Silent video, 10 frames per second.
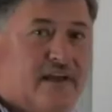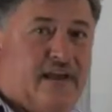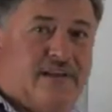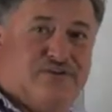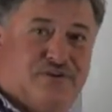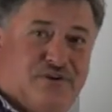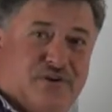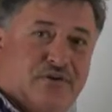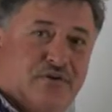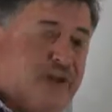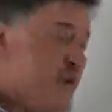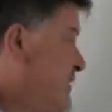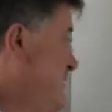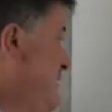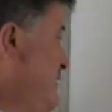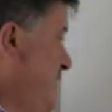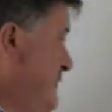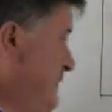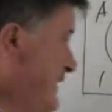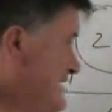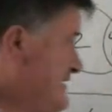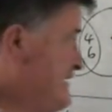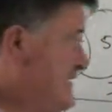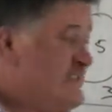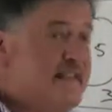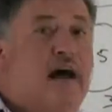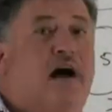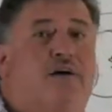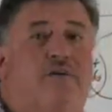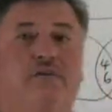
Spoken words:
And do you agree? This is now